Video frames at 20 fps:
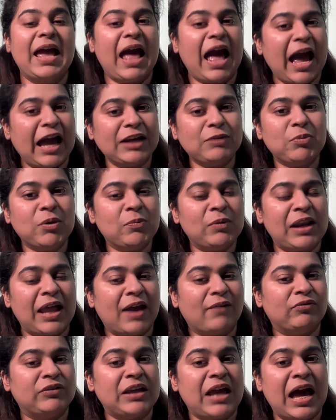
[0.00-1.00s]
And we will
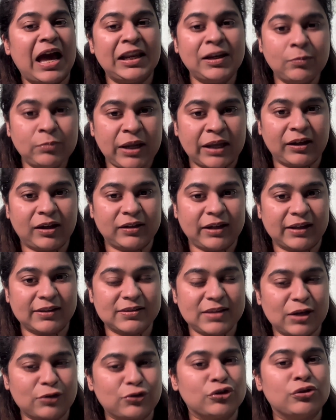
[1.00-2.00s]
have the Alumni Connect
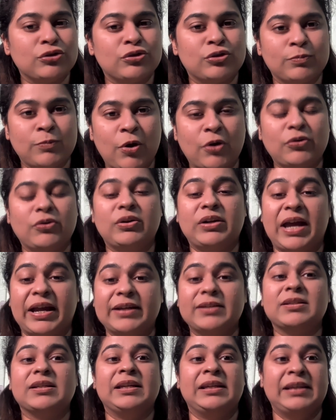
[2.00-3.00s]
session tomorrow
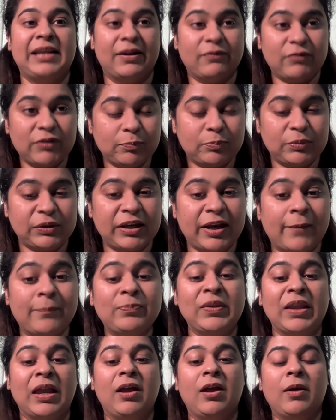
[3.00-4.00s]
night 11 p.m.
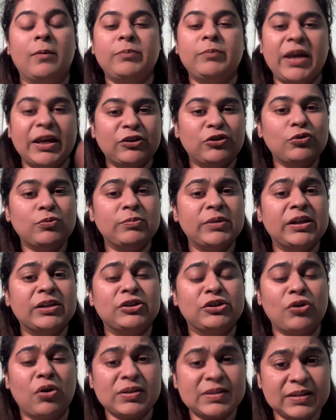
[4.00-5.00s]
Make you meet
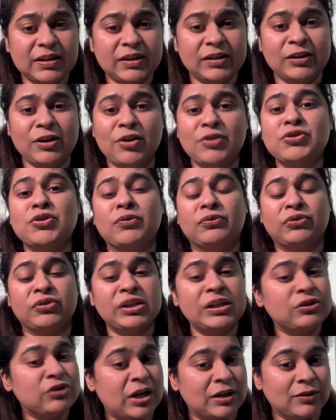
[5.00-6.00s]
your seniors of
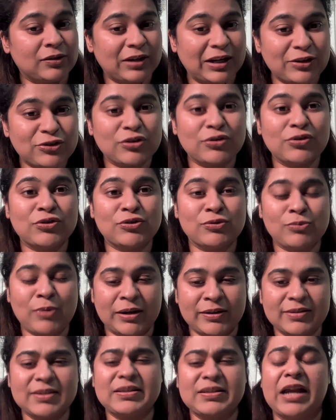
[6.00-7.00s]
3 generations to
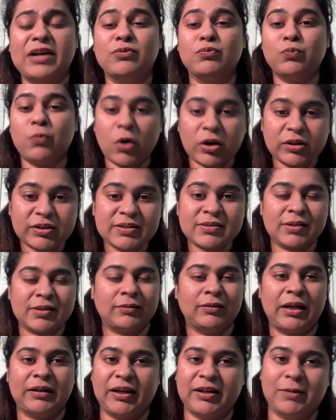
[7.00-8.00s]
understand what is it
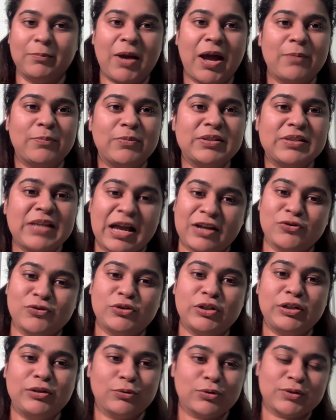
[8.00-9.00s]
that NMIMS
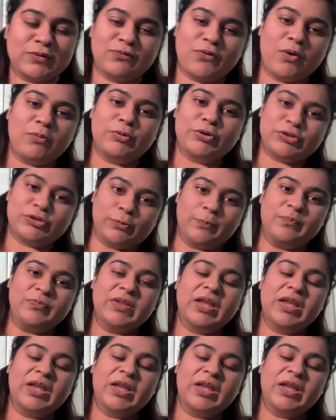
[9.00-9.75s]
actually looks forward to.